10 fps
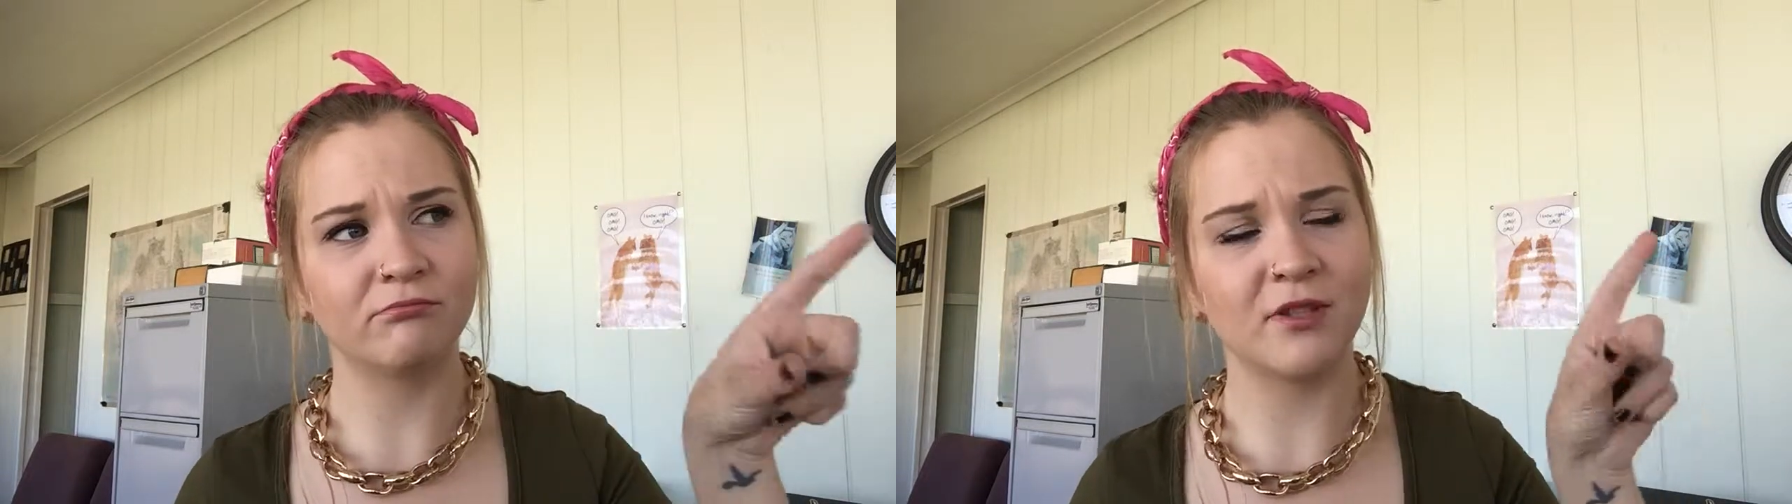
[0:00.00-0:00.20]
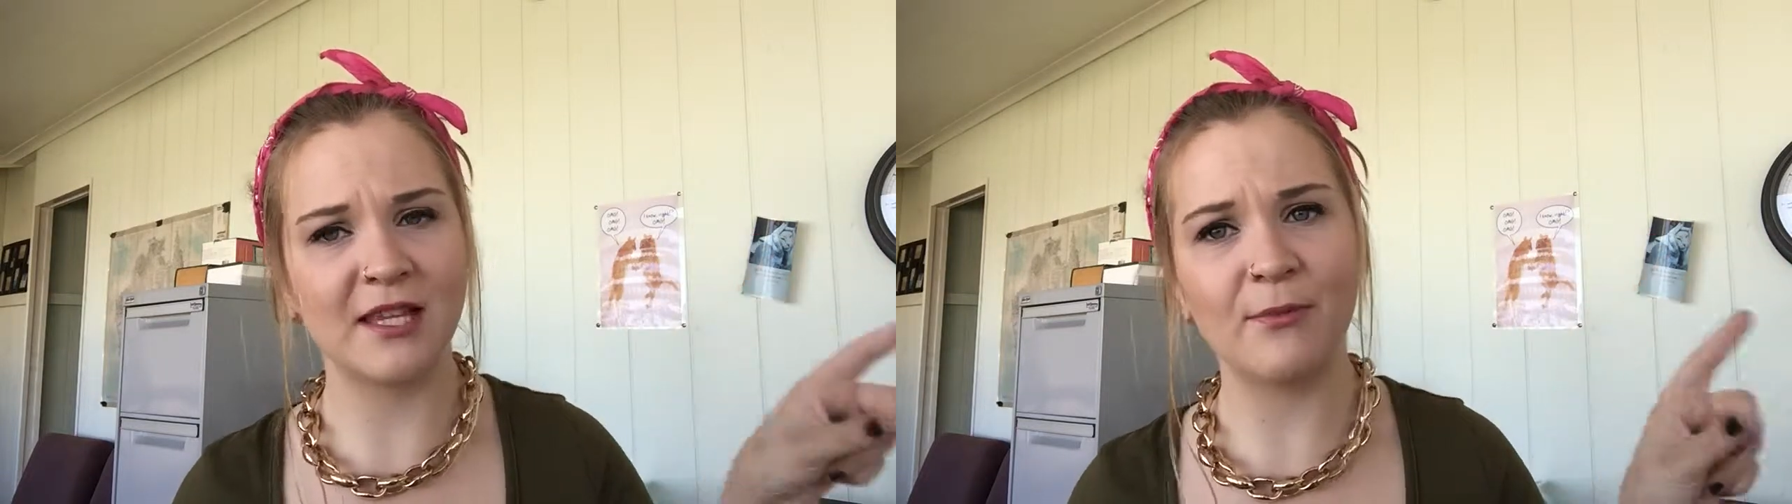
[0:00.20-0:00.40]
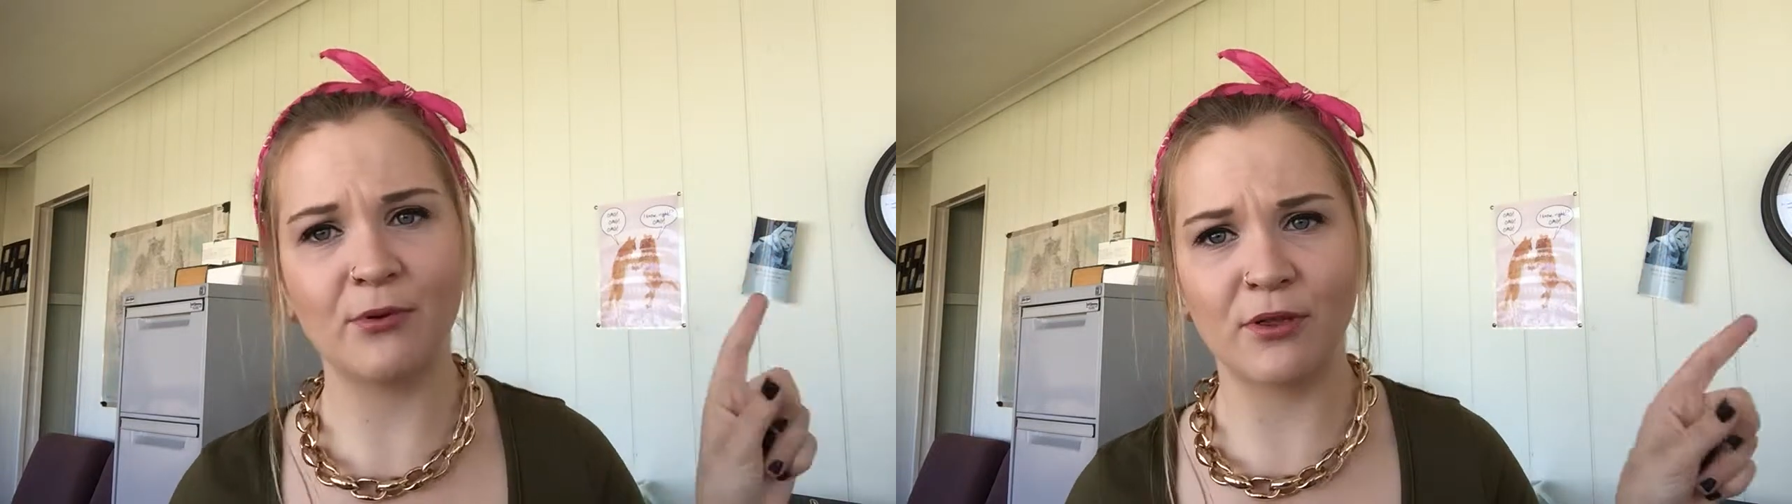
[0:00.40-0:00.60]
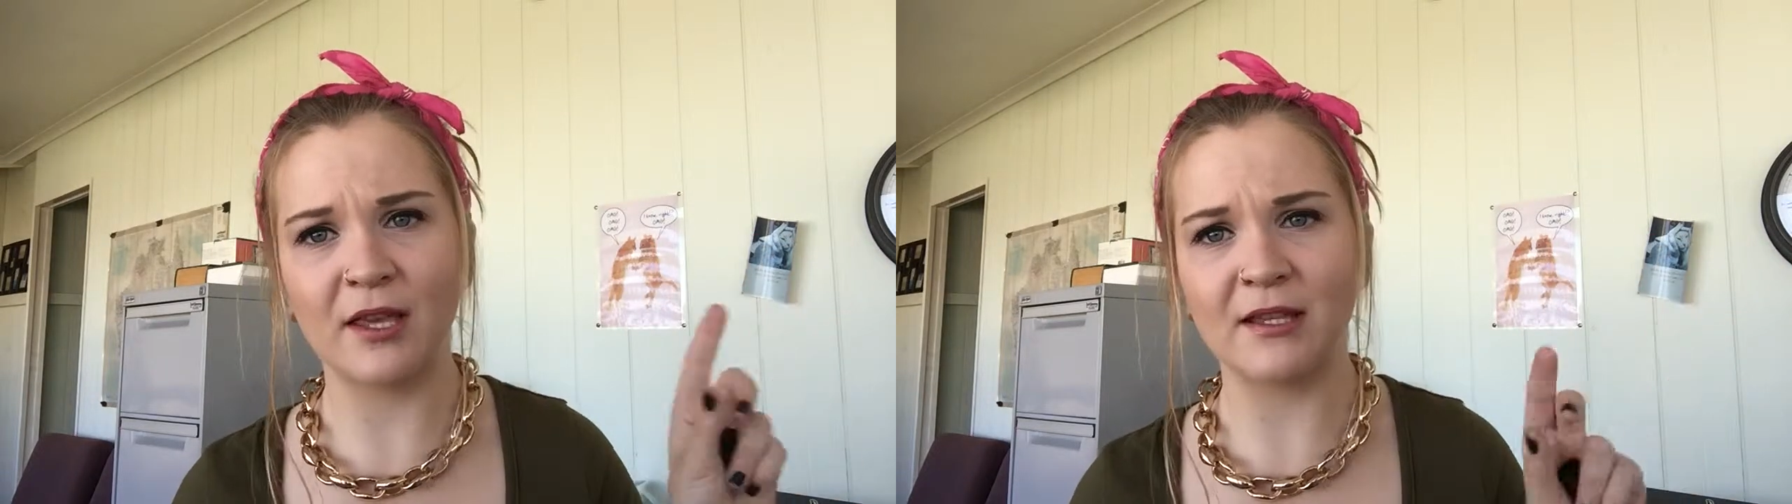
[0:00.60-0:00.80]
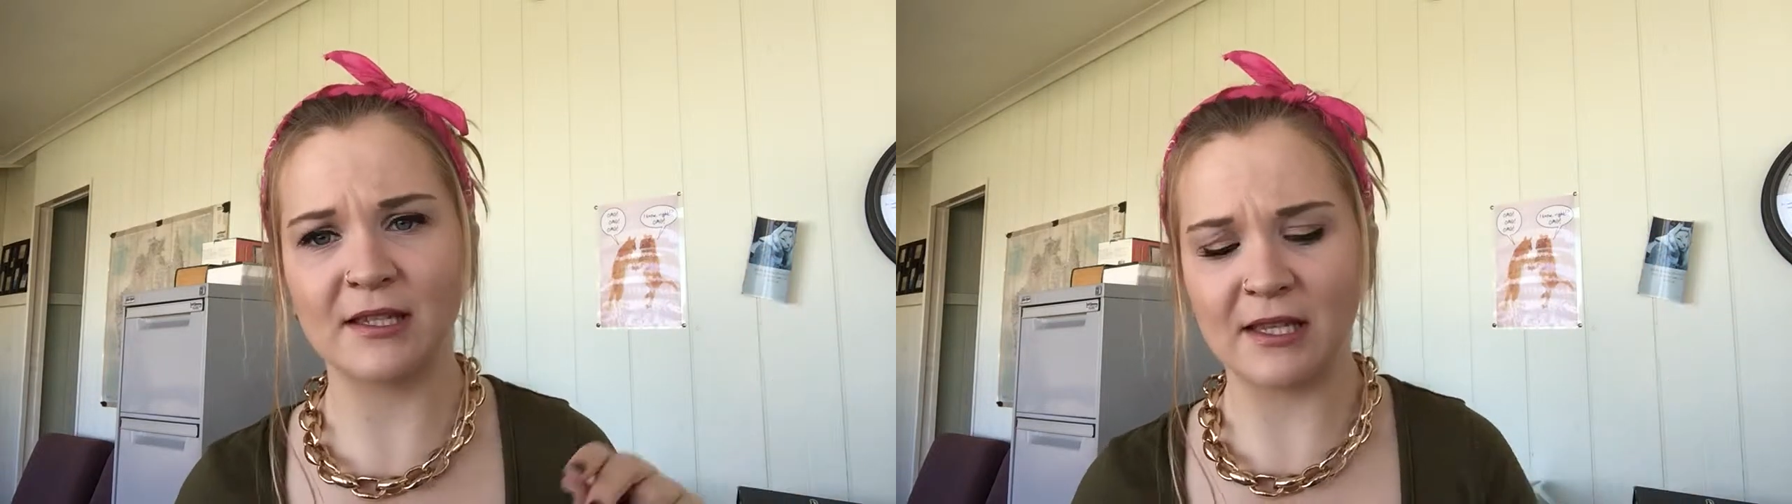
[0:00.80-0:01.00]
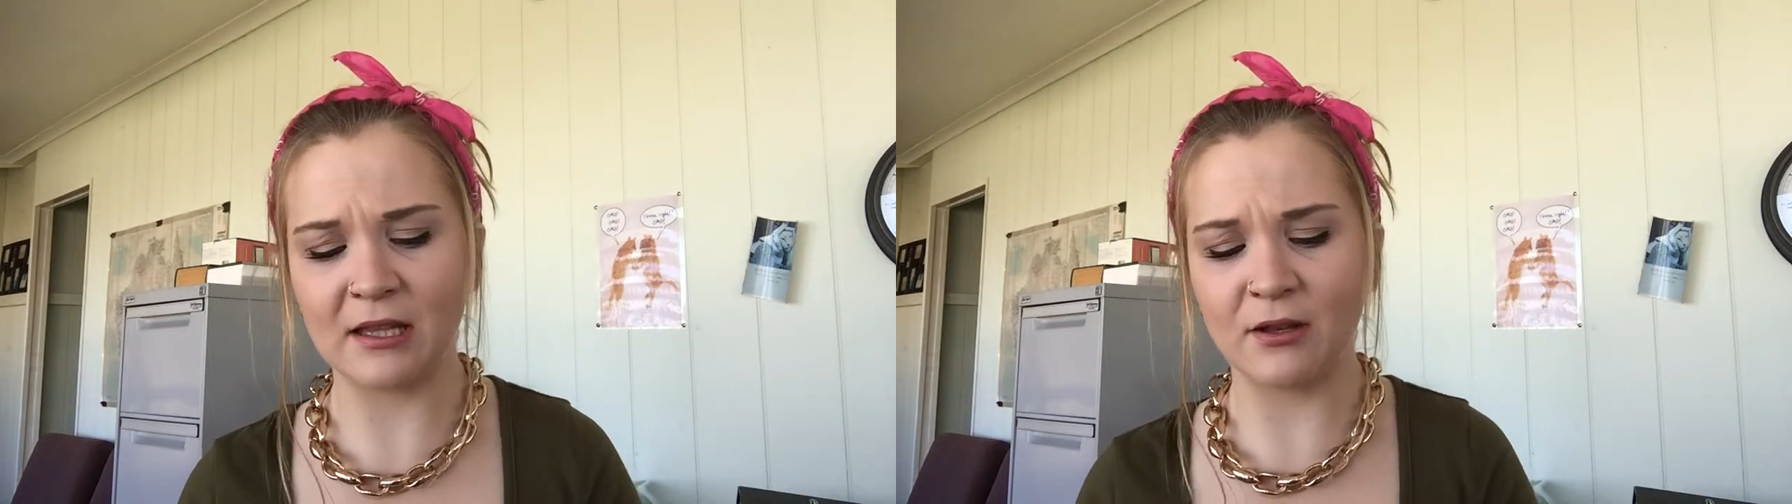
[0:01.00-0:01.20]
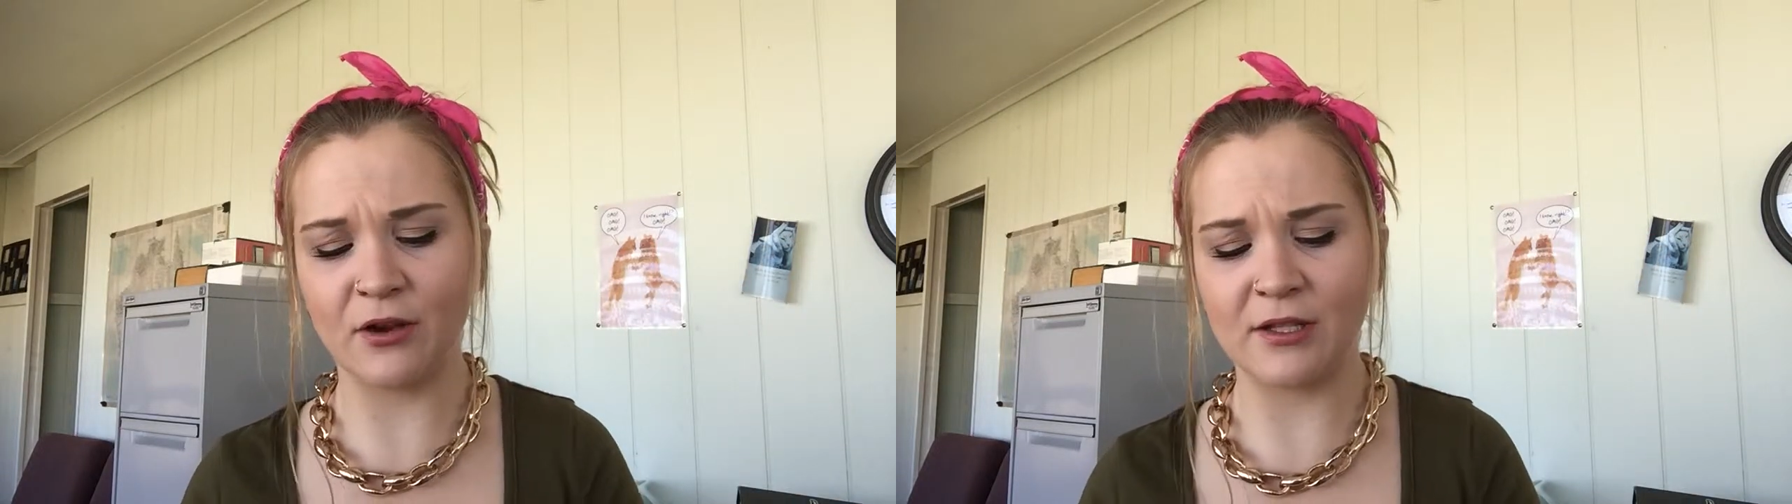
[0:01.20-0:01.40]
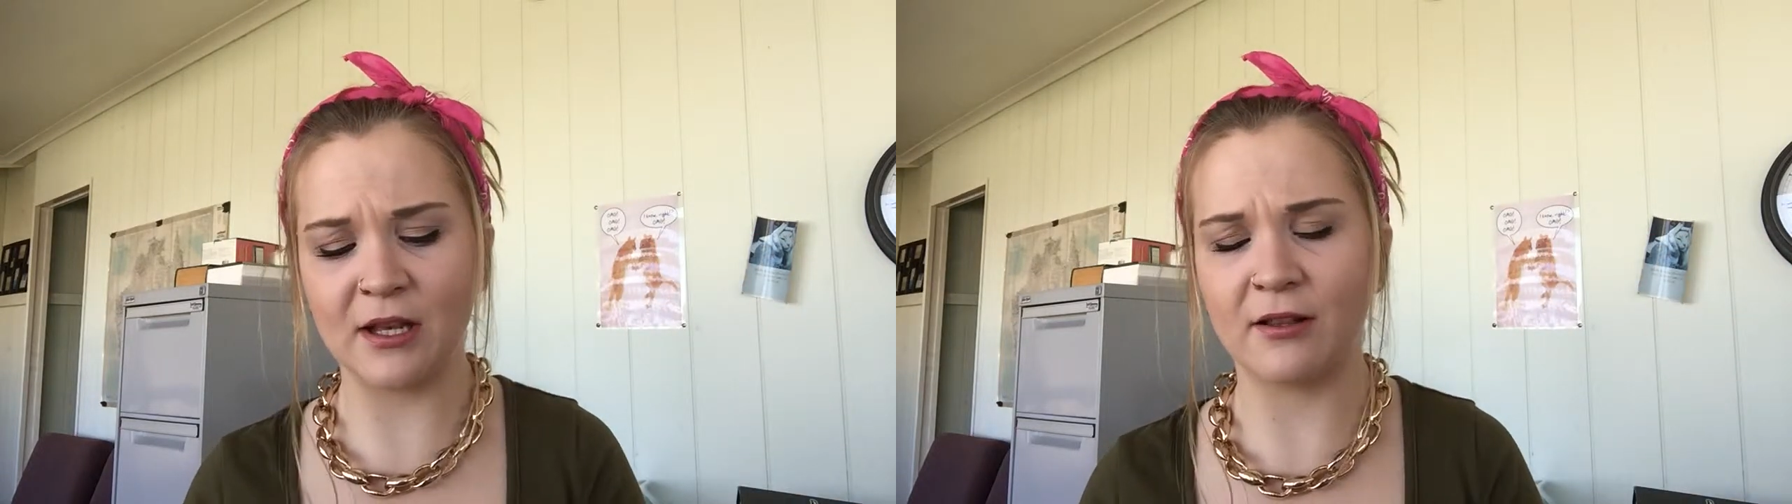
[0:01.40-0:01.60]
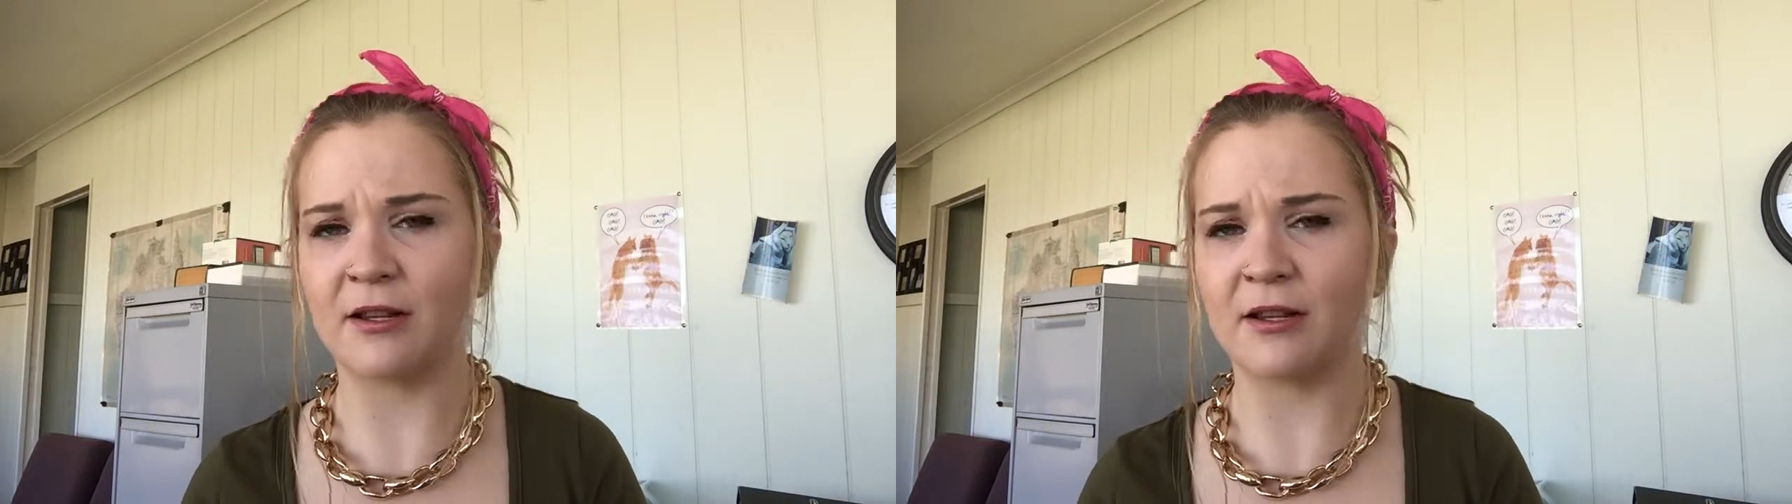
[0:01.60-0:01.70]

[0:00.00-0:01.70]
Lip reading: sample things in the hotel.